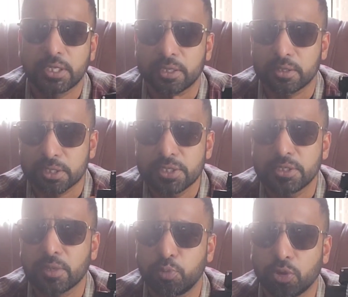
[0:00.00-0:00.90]
in
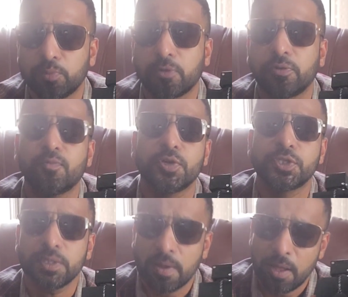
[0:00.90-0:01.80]
the pure perfume
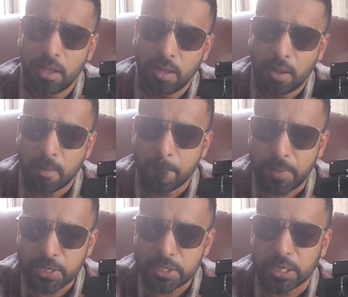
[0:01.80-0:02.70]
version,
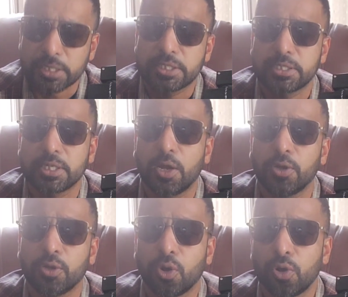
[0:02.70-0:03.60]
but it's
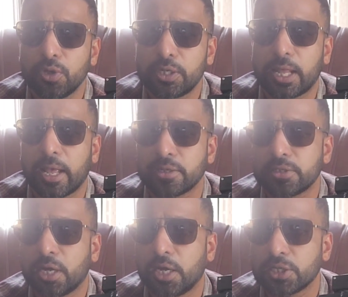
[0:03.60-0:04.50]
not as
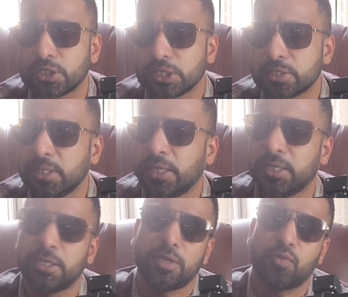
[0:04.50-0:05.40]
harsh as the
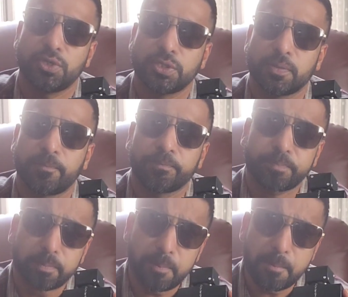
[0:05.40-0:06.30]
EDT version.
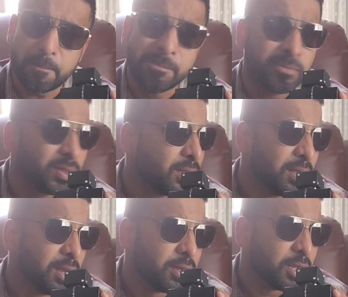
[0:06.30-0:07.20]

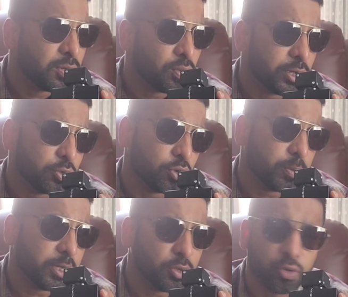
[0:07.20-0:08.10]
Now, it could
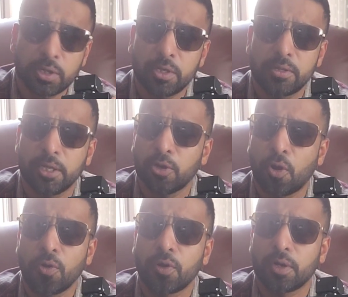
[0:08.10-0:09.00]
be a good thing
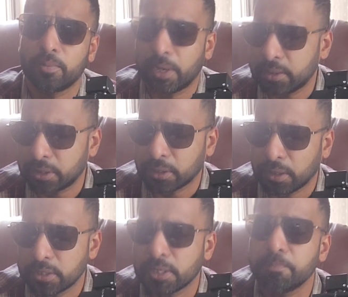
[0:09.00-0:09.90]
or a bad thing.
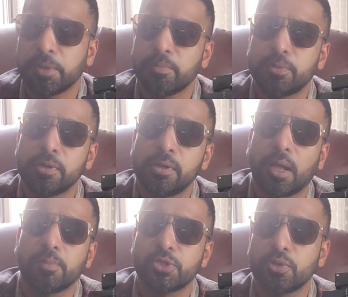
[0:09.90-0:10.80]
Some
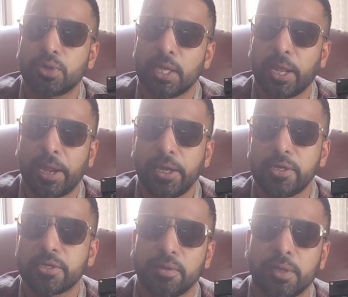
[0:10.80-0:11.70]
people absolutely
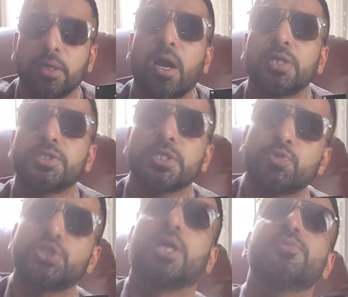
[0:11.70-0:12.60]
hate that harshness
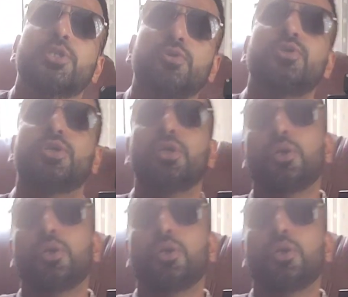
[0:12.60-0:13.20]
which comes out